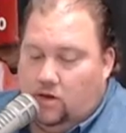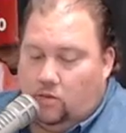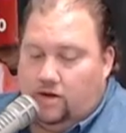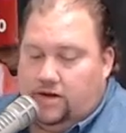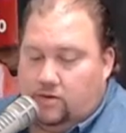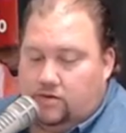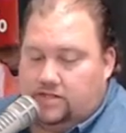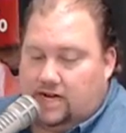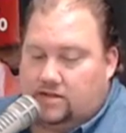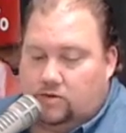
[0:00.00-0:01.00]
We're here with
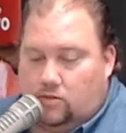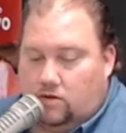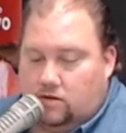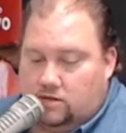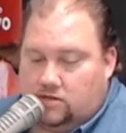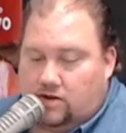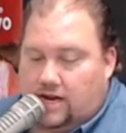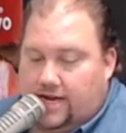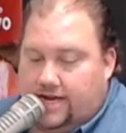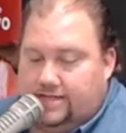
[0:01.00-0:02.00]
Dr. Werner Andrade.